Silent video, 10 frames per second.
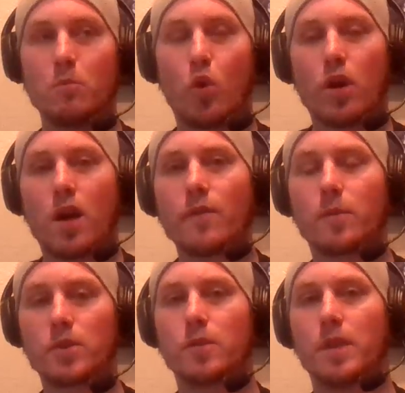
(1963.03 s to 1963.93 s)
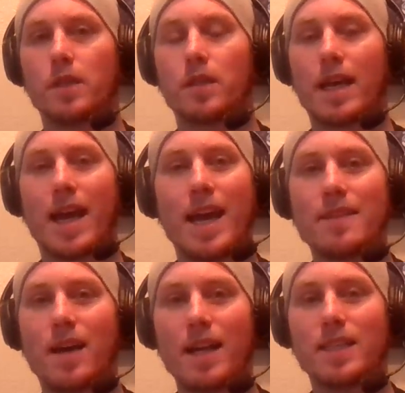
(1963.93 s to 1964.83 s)
more comfortable to me. Like, I
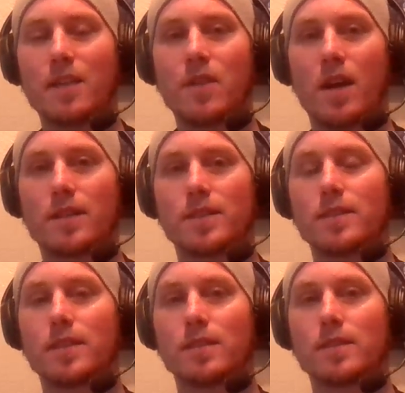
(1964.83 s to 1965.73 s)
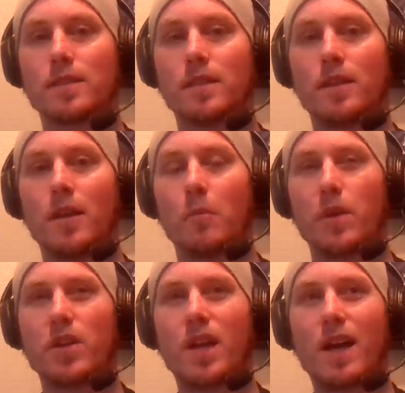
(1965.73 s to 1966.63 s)
hate the idea of non-existence,
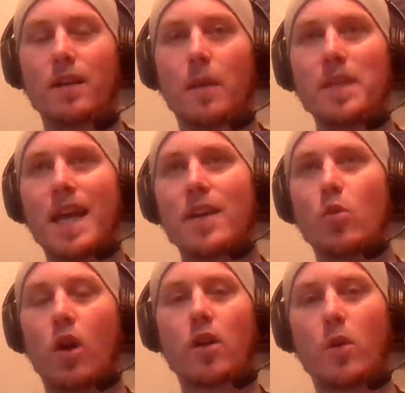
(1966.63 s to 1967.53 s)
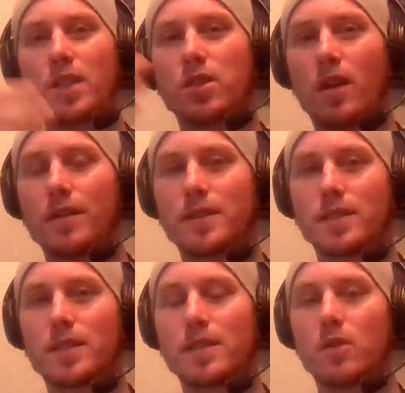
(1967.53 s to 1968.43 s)
but you're not. I mean, yeah, you are going into
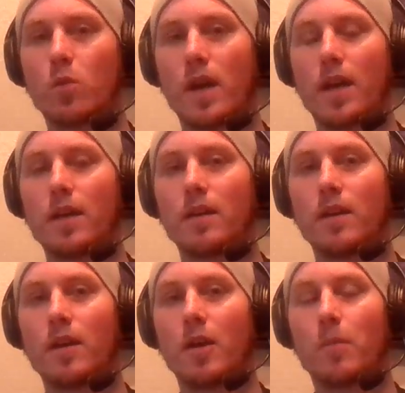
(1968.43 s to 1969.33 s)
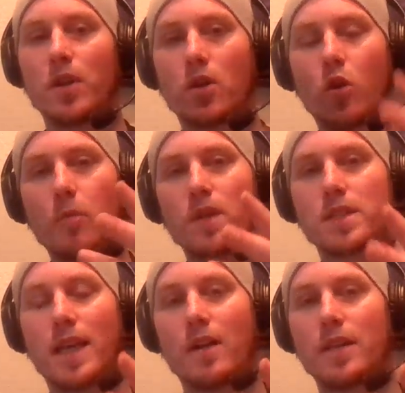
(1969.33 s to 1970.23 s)
non-existence in a way, but your core
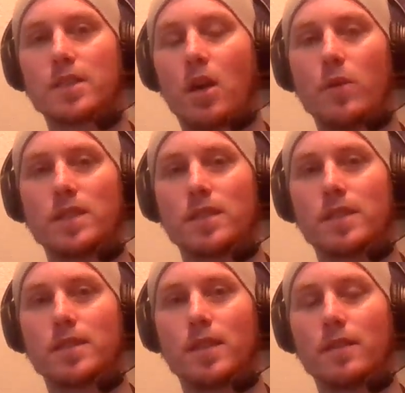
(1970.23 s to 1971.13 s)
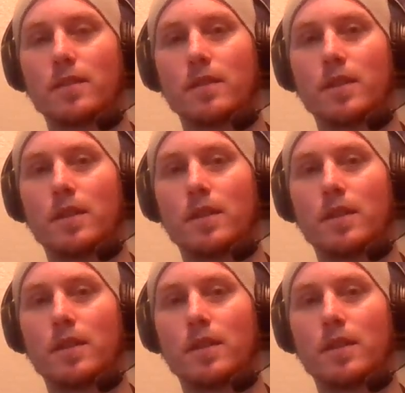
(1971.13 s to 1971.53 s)
personality is always existing.